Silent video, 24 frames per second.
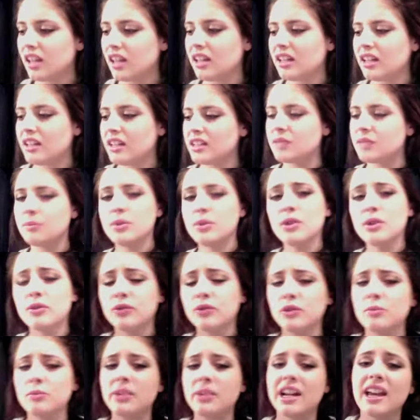It's beautiful,
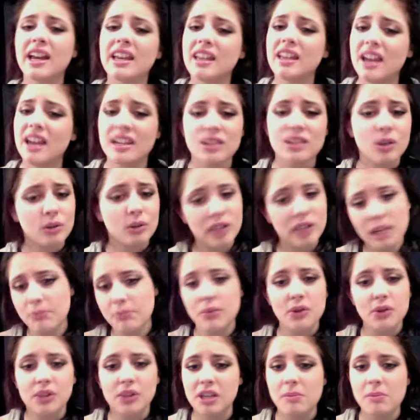but I don't like
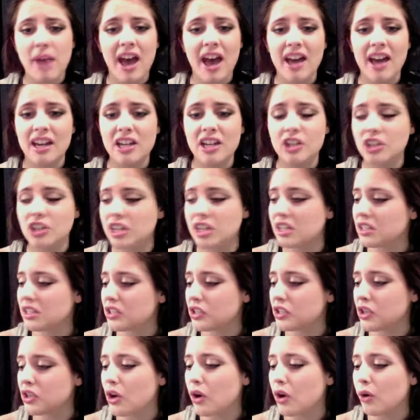bulky packaging,
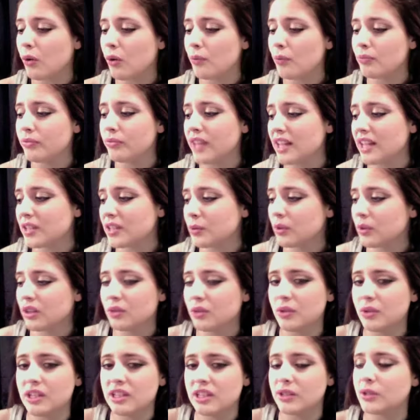so that's one of the
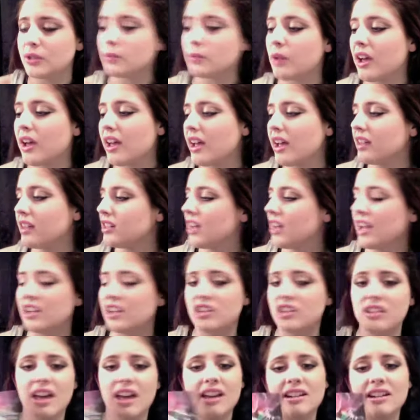reasons why I
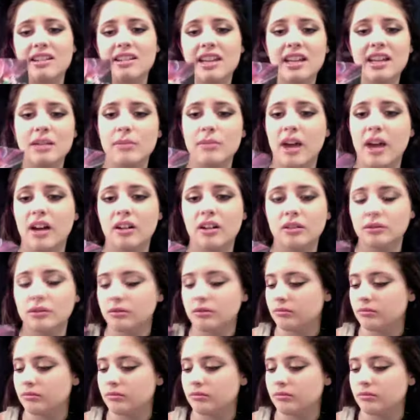just had to take them out.